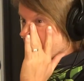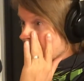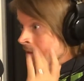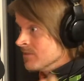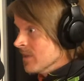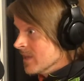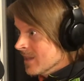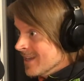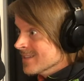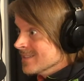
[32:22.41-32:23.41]
now. Unless you're like
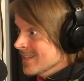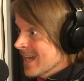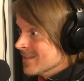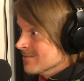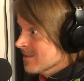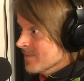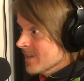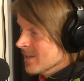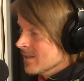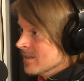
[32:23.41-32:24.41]
a legacy act or something.
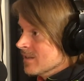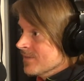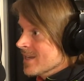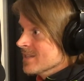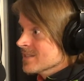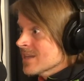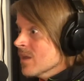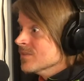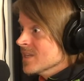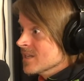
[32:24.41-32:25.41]
Right, I know. That can
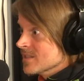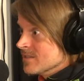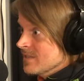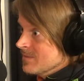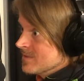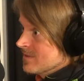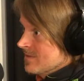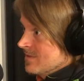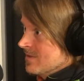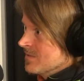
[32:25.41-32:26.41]
sell ticket streams.
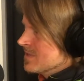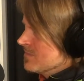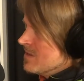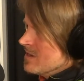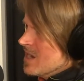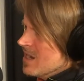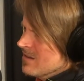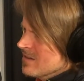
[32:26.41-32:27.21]
Which is very hard.